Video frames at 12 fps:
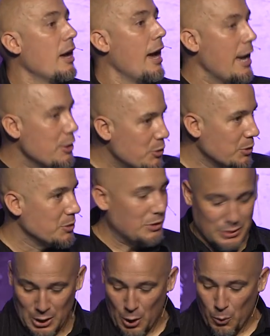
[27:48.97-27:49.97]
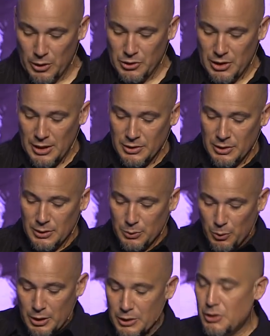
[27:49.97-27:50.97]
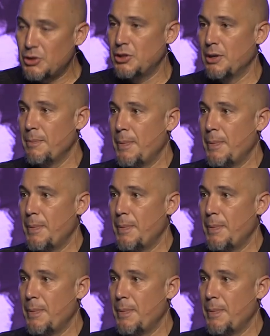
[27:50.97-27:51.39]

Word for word: Angels. When Jesus was